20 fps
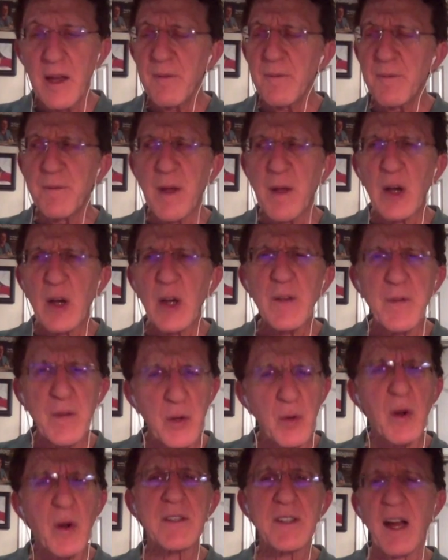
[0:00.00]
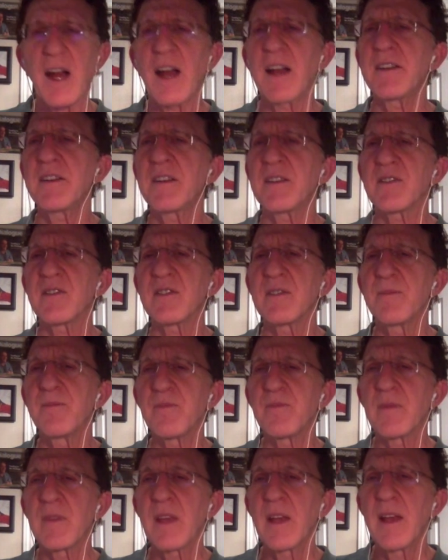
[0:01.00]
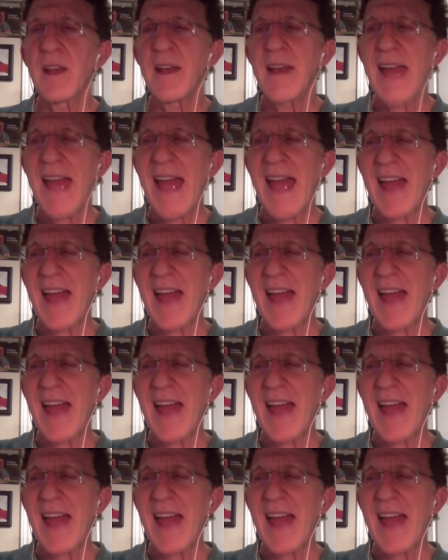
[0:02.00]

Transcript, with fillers: Very few on kindness. Hmm.